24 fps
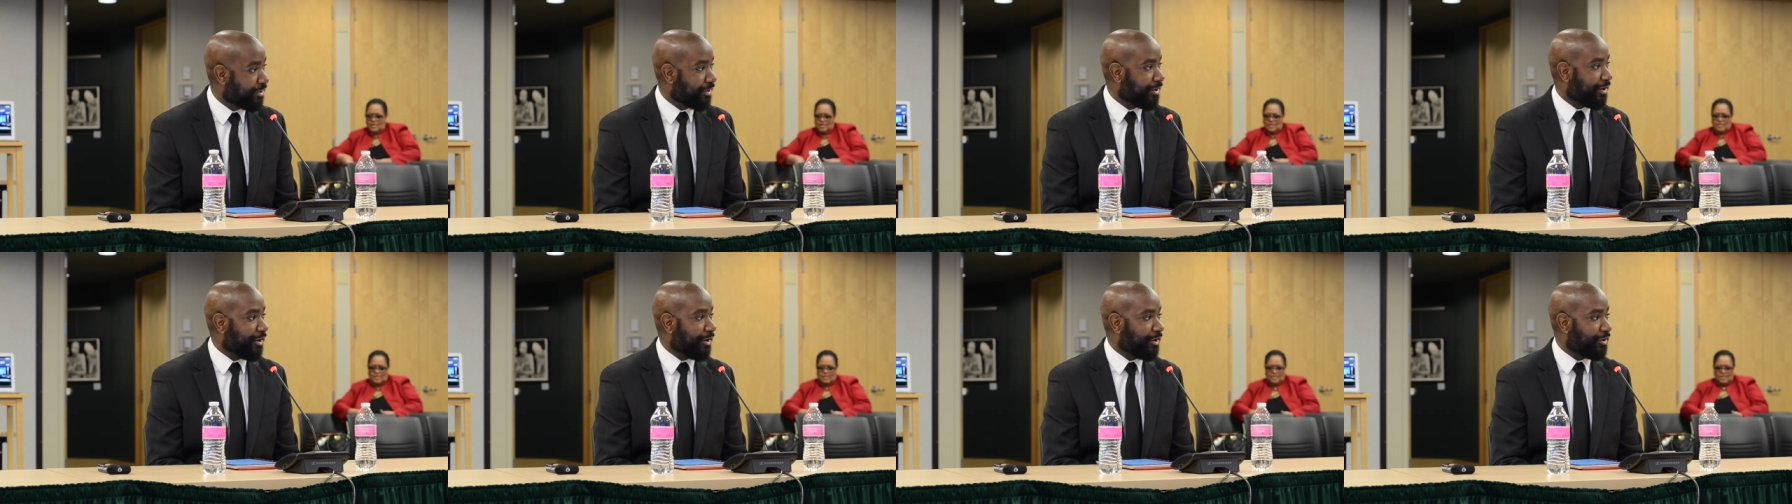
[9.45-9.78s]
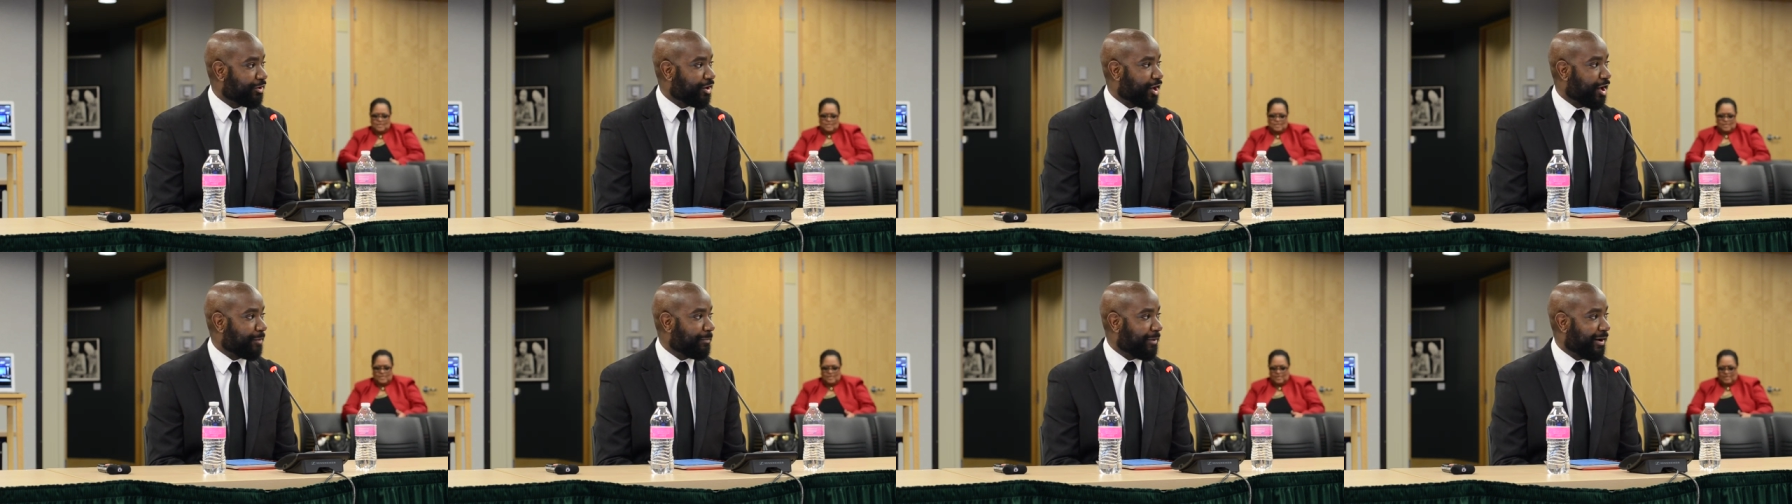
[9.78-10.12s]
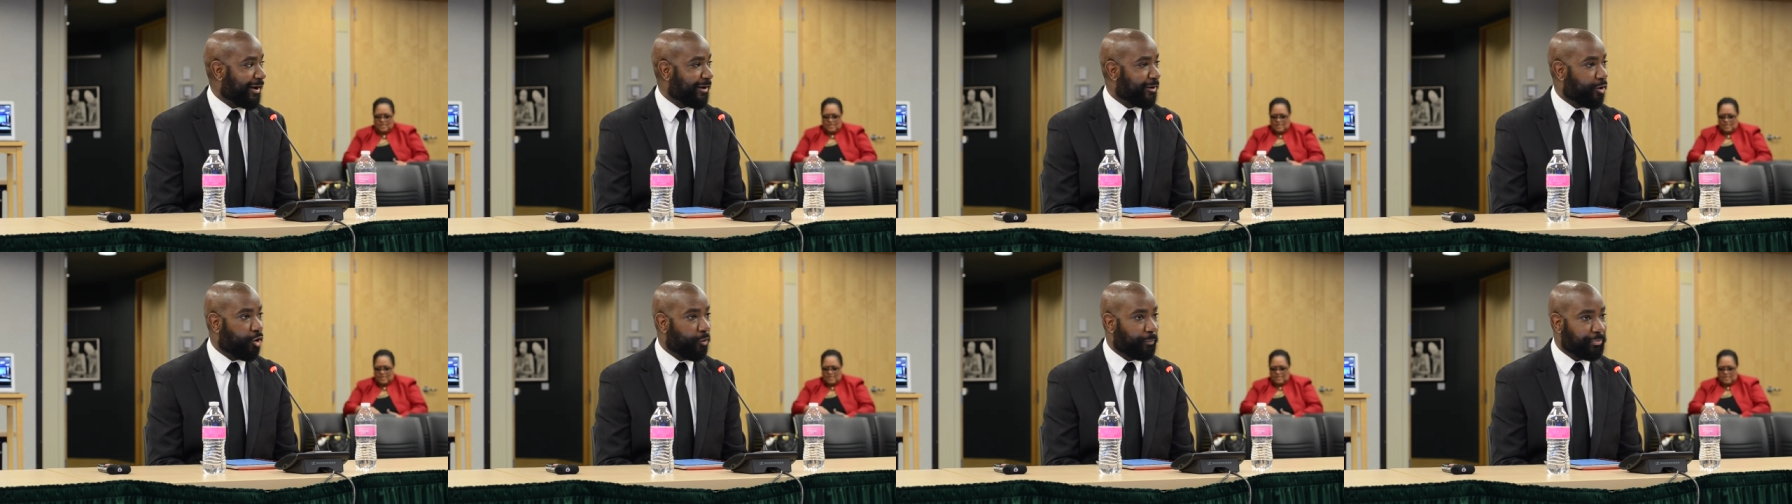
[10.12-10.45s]
And
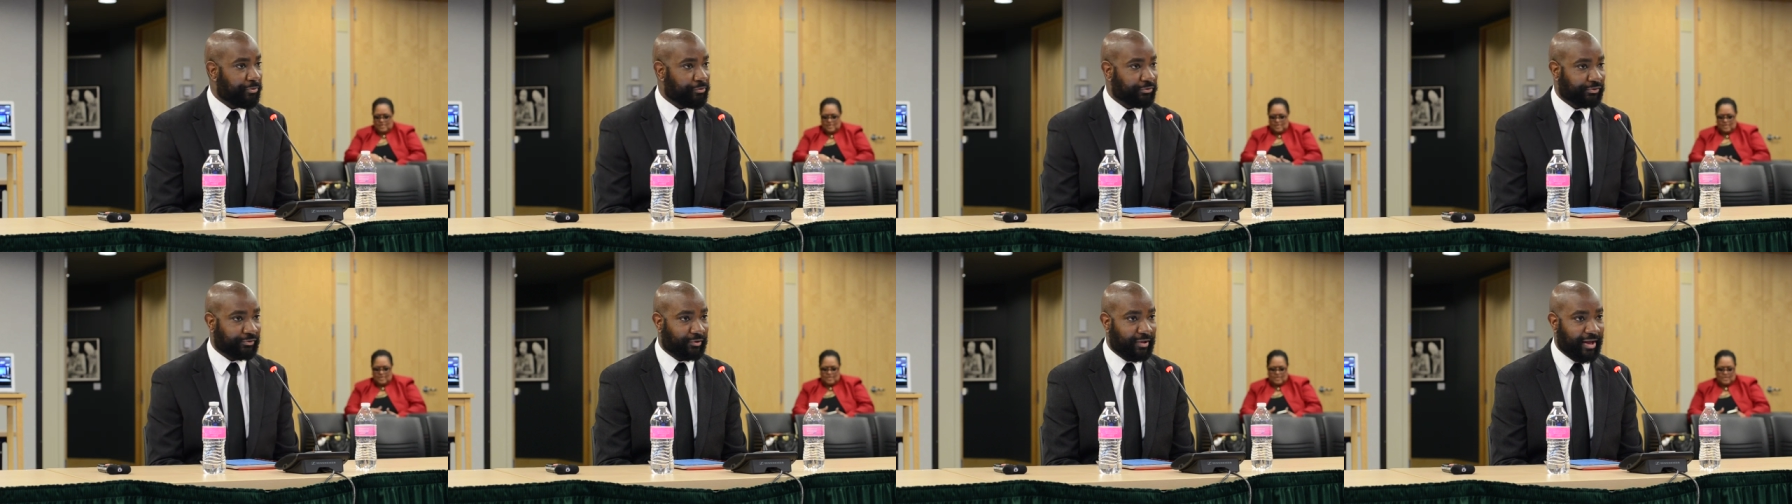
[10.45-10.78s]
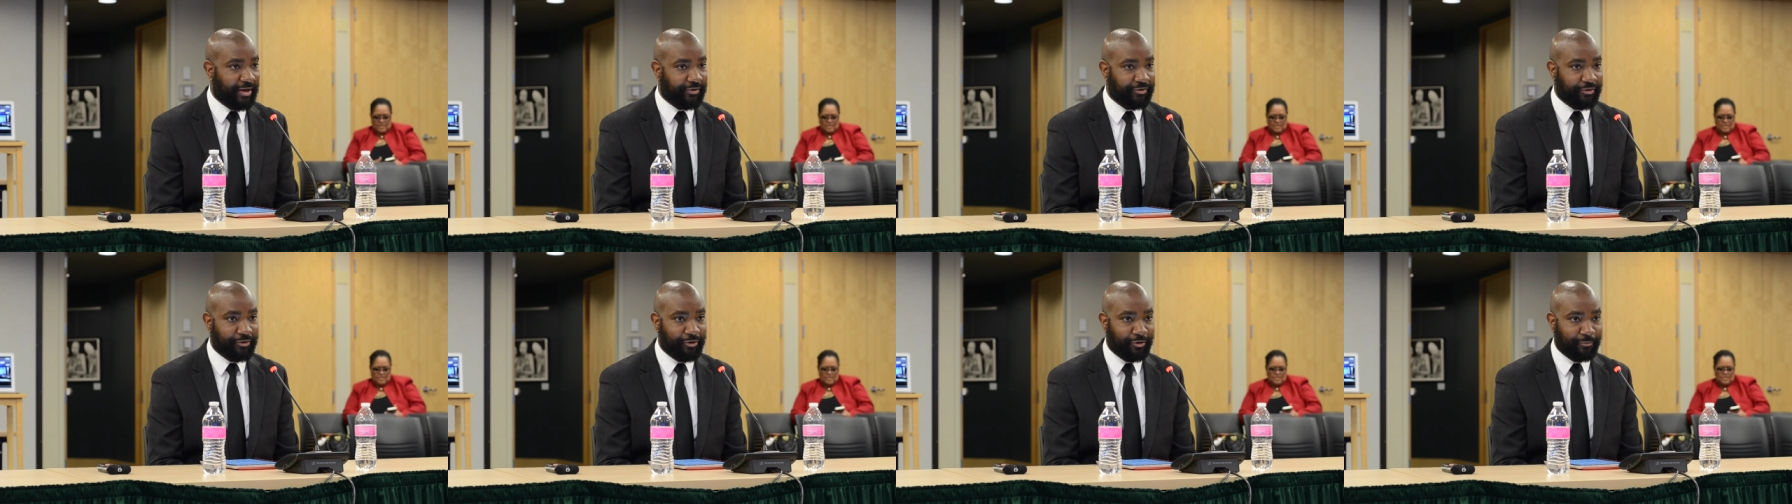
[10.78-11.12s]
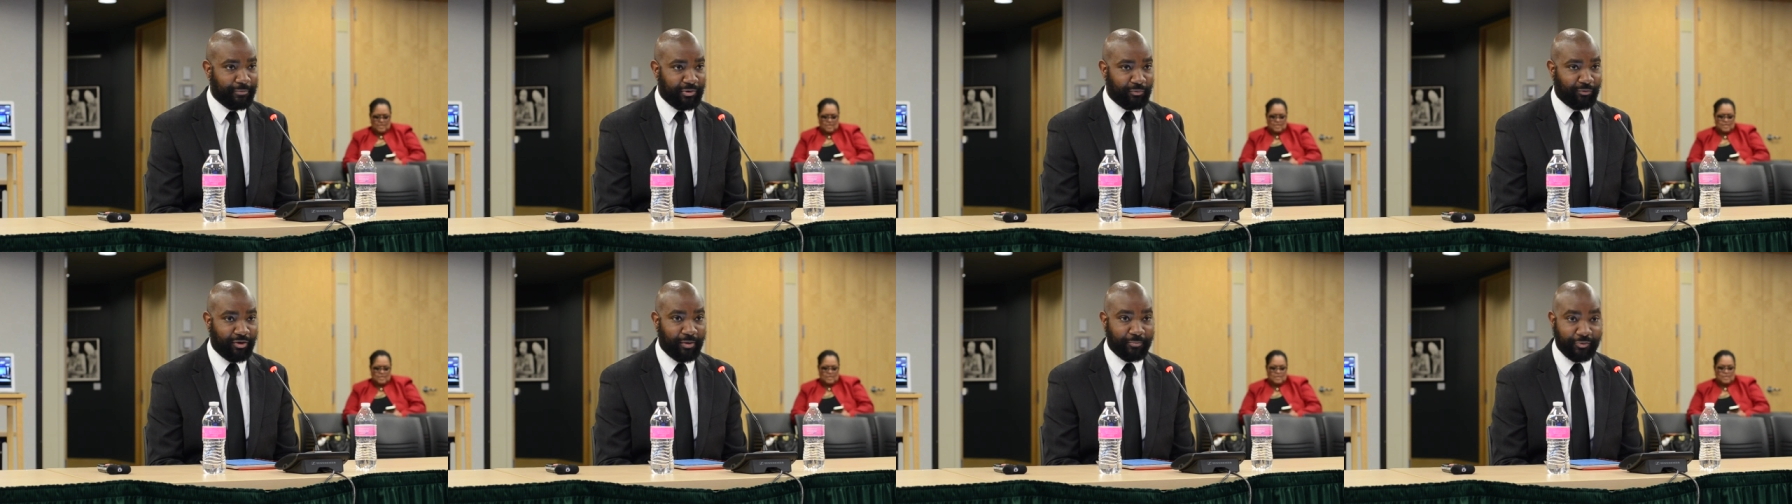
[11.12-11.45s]
I hope you're as glad to hear
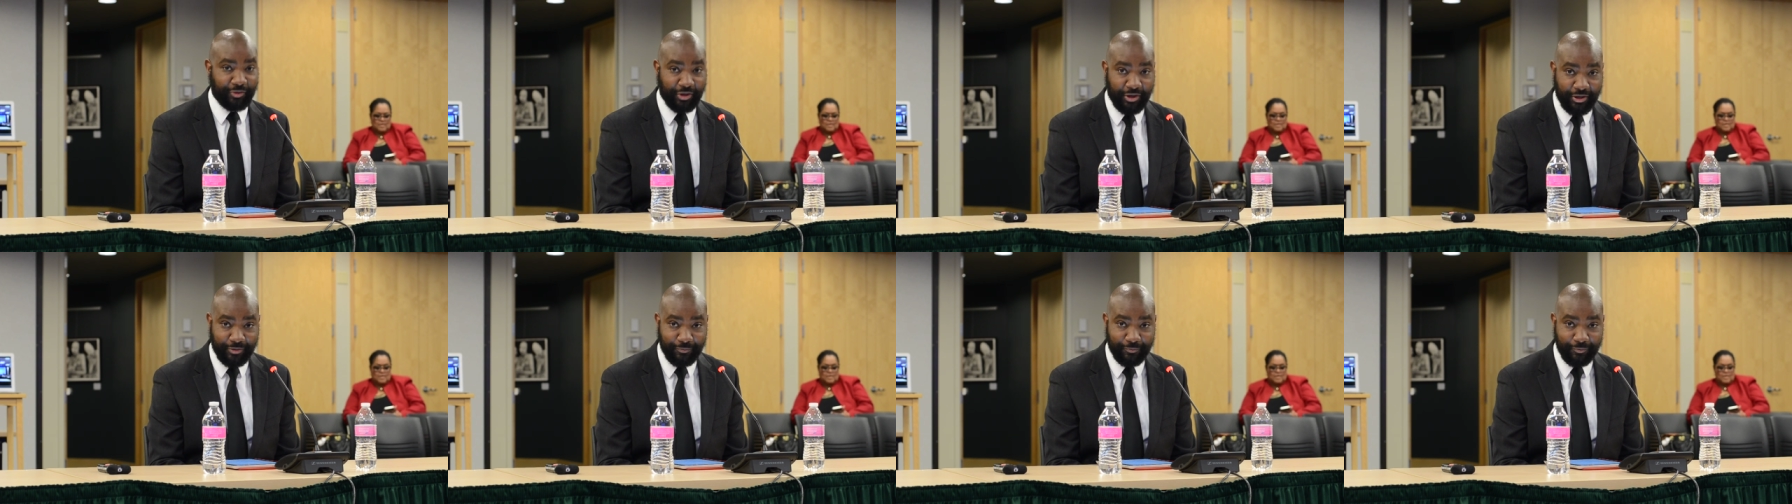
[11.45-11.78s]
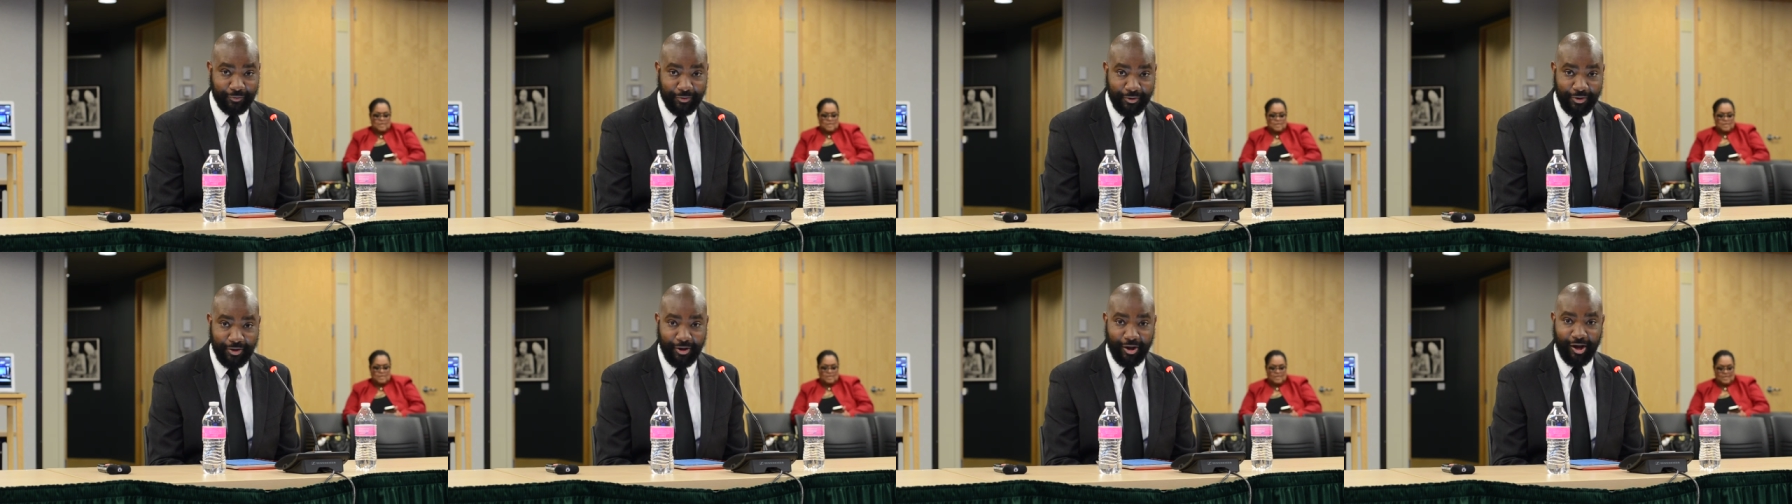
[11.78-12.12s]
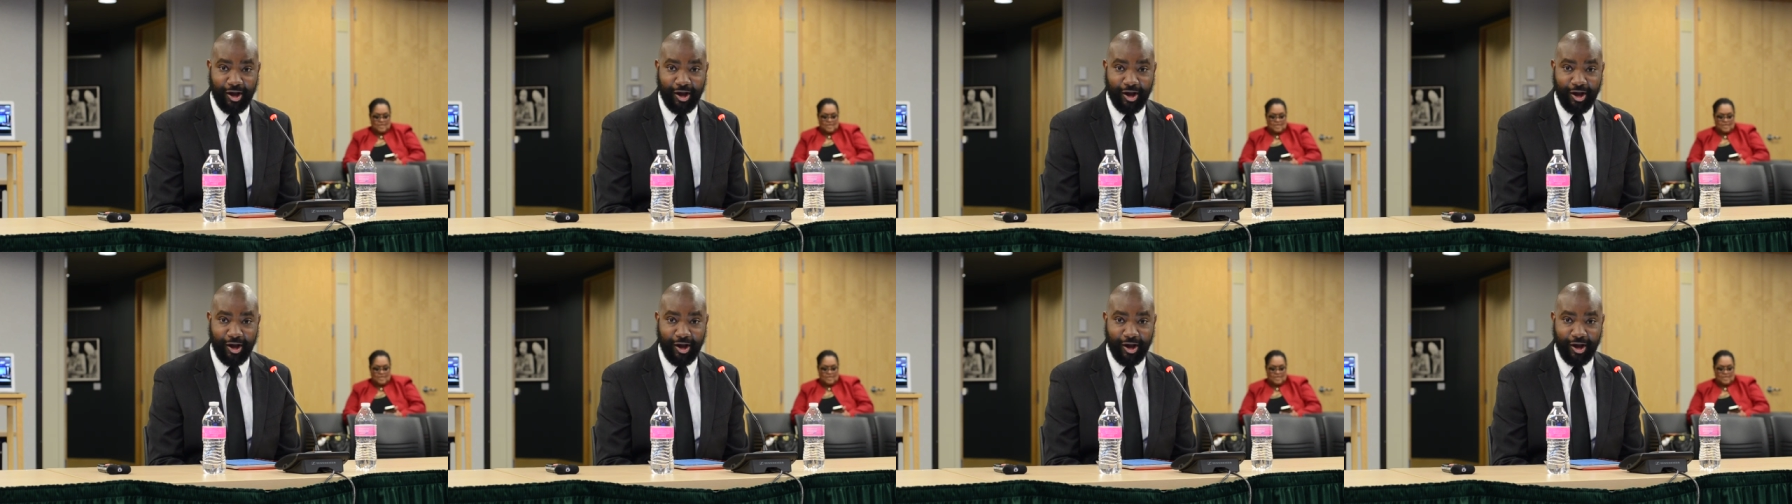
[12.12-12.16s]
me when I'm done